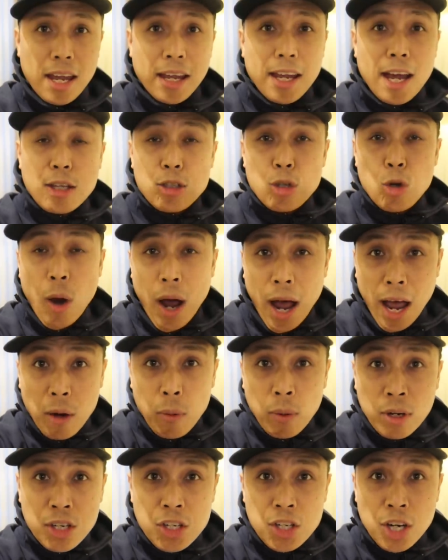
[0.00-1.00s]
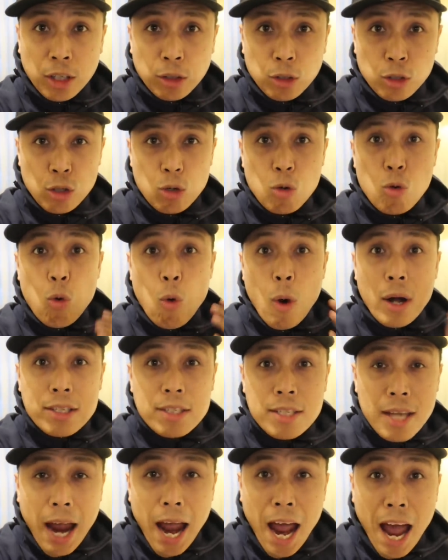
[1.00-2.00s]
Hey guys, so I want to share to you
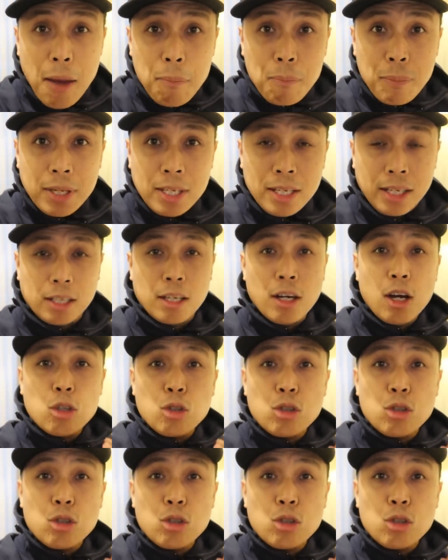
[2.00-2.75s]
what's happening